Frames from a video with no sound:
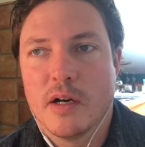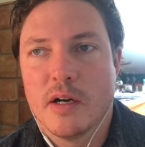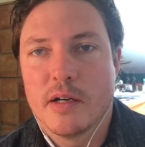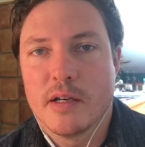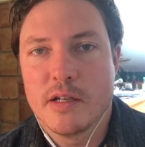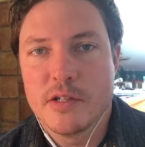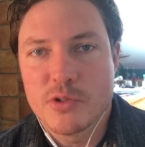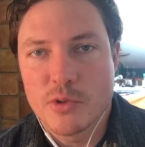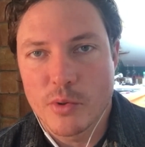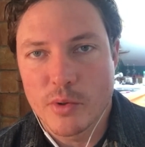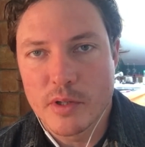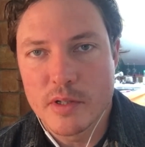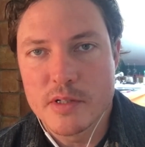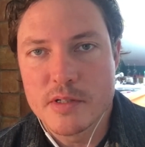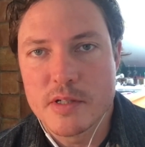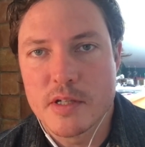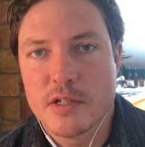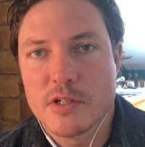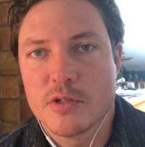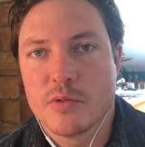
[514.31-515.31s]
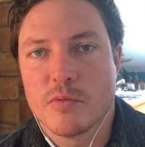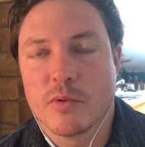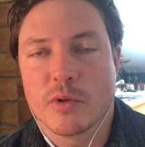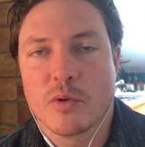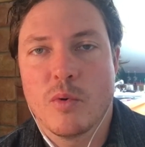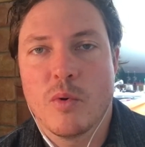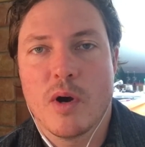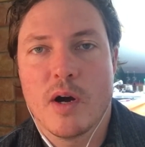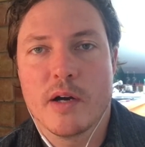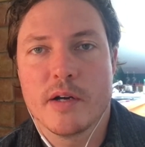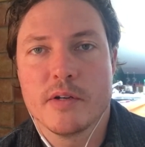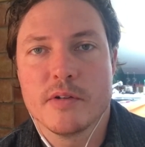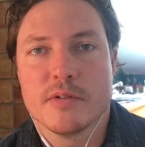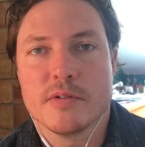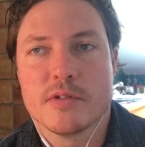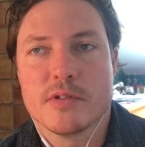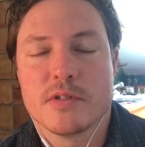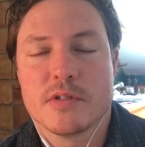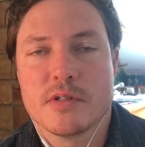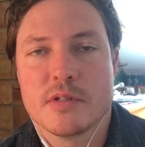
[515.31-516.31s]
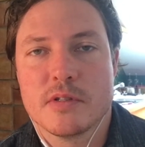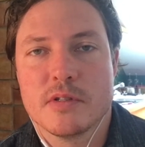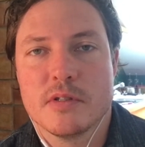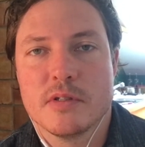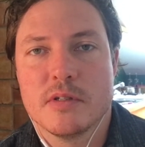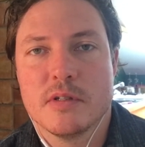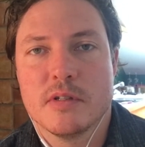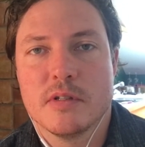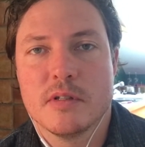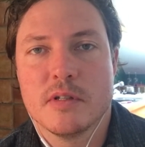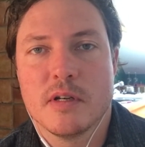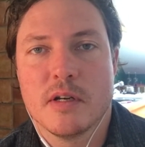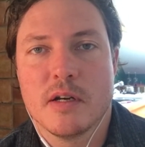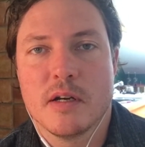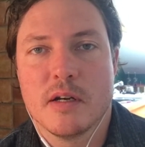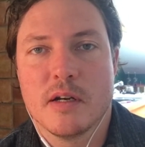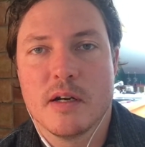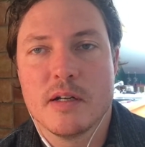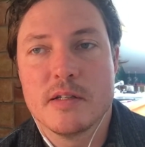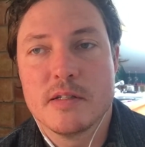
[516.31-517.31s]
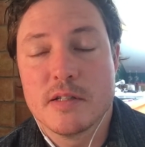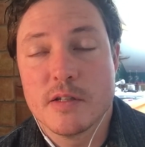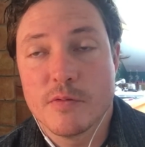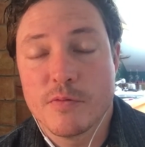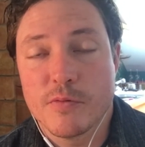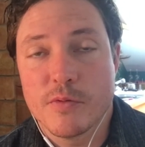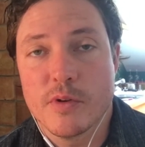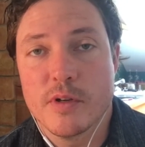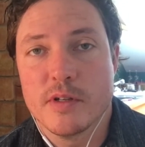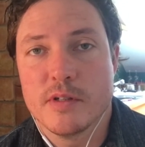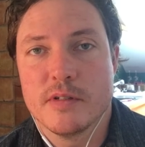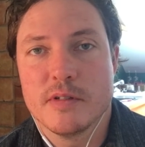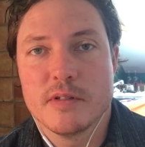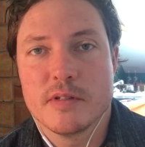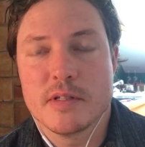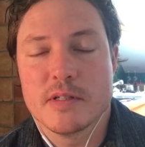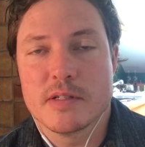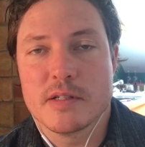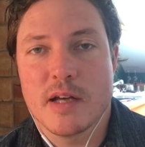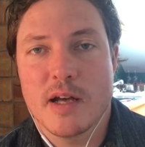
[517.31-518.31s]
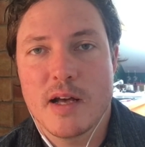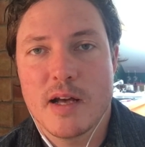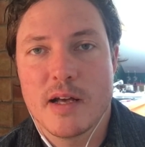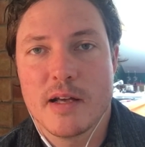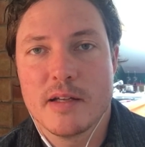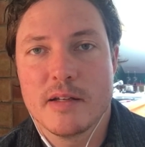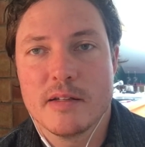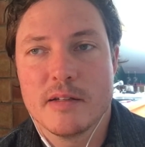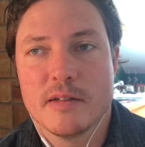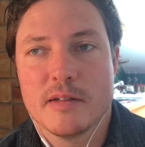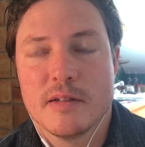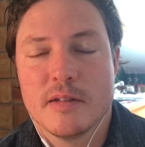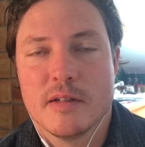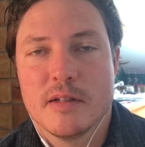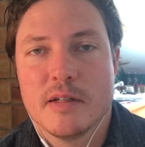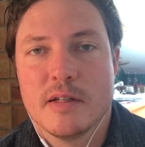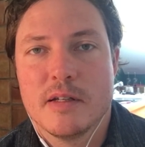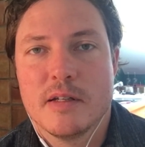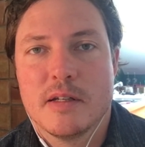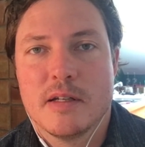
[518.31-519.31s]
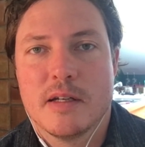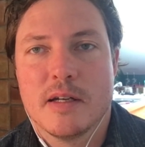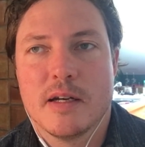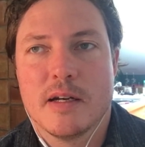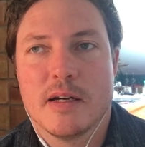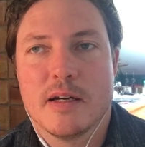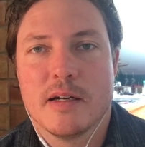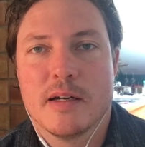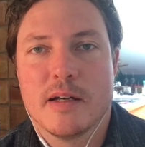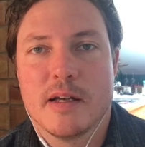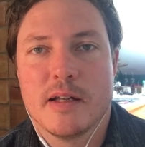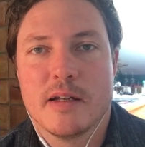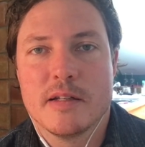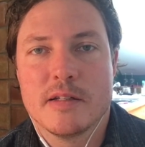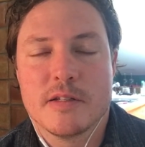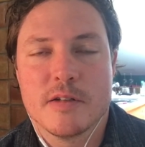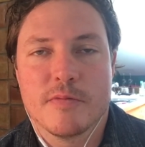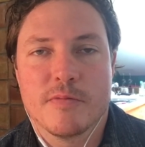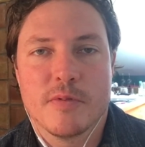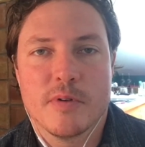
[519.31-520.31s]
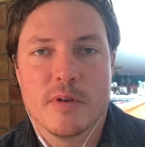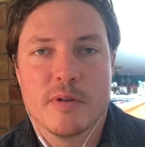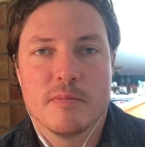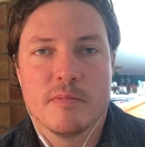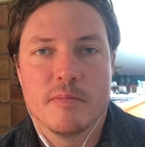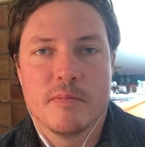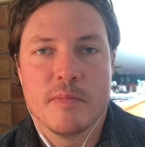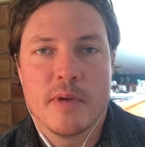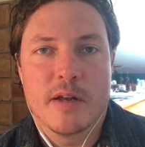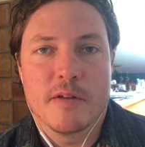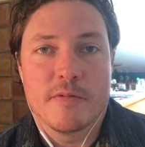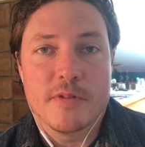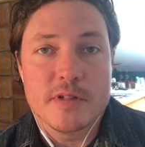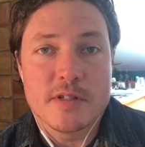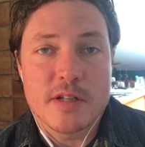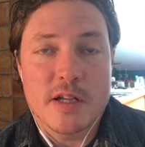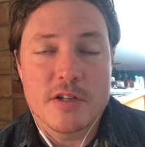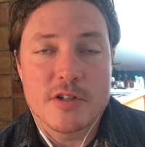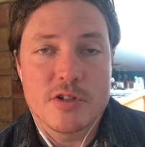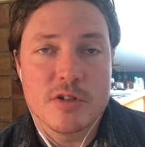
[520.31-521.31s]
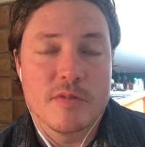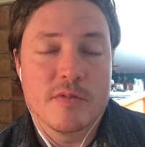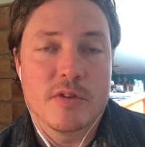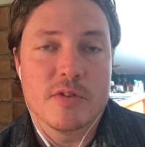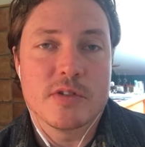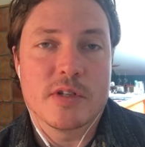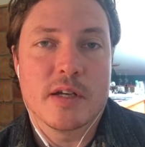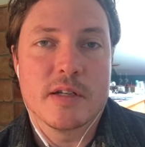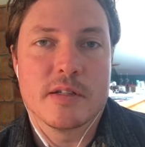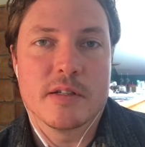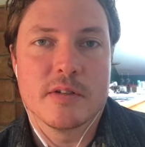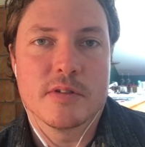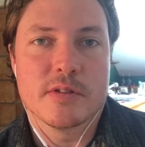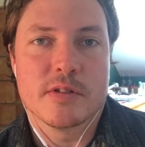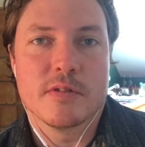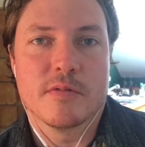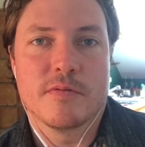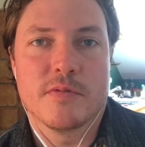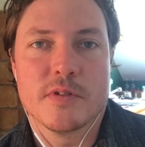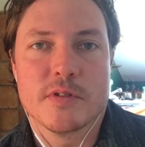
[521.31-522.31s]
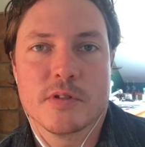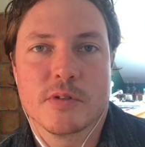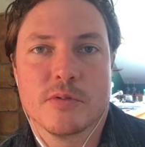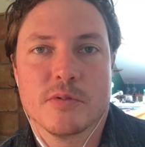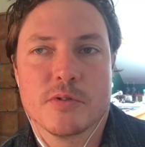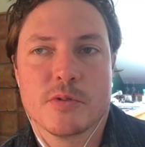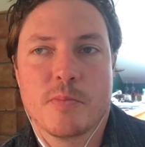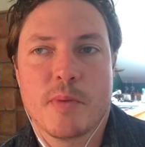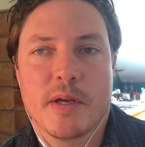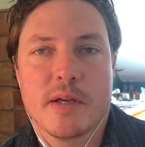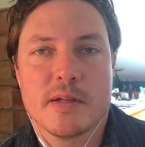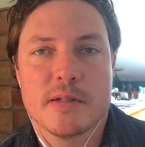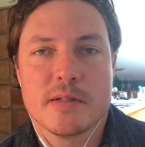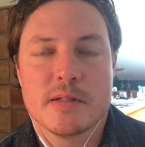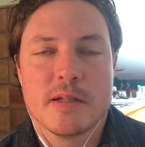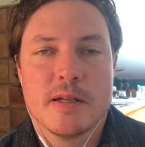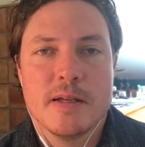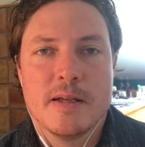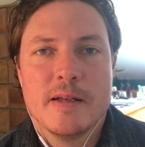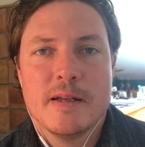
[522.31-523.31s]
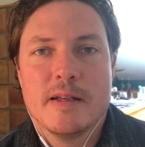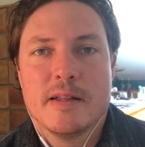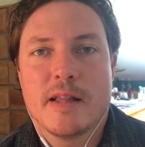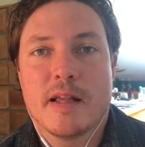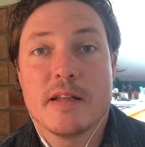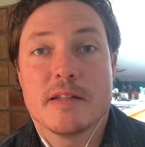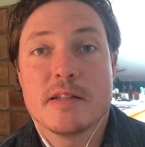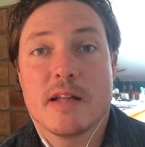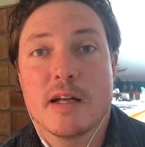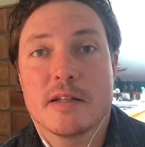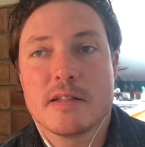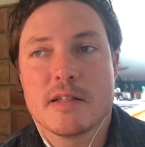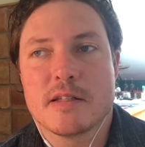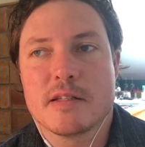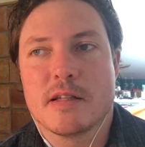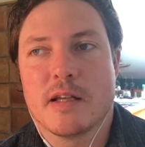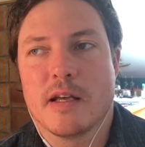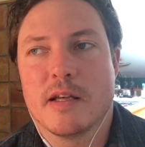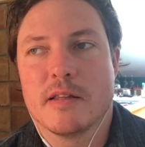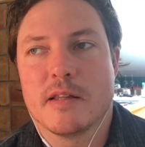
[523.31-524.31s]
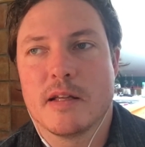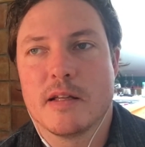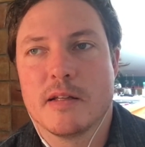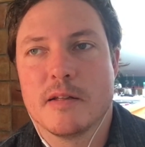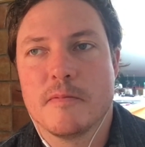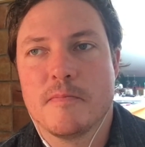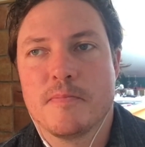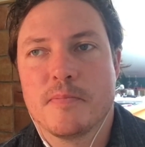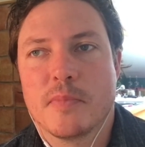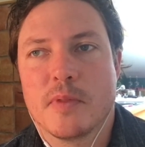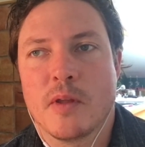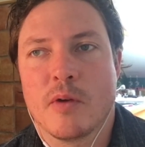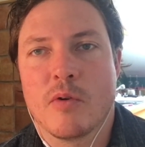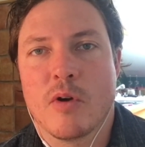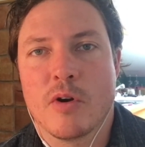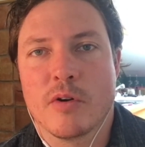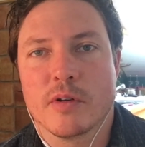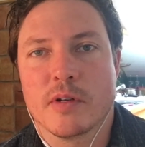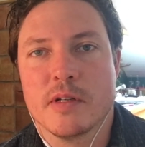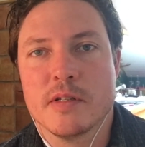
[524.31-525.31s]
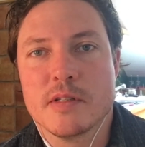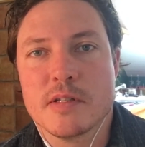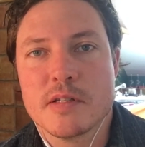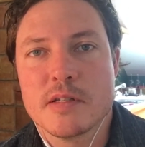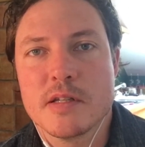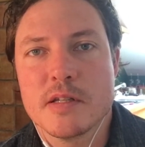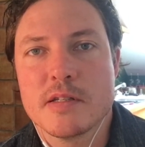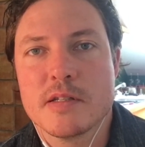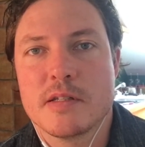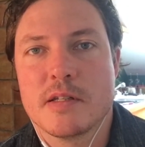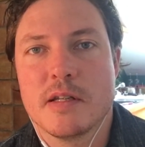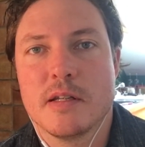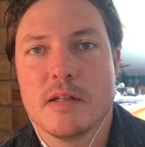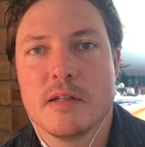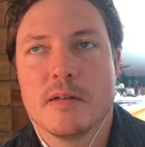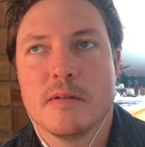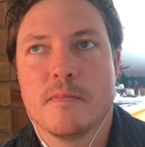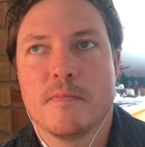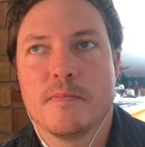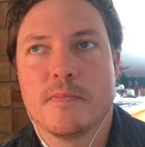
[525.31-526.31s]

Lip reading: each organization requires a different design and a different manifestation of those ideals in physical space. That is not to say that there aren't consistent